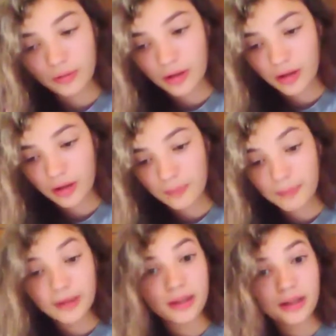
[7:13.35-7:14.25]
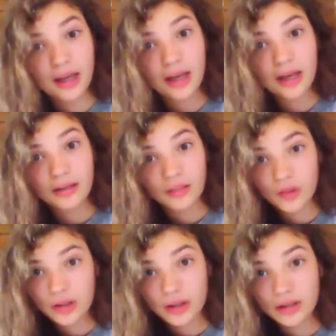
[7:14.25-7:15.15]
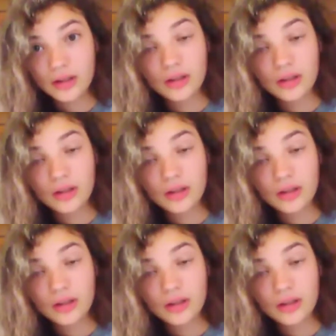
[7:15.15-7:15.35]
Binky and Athena.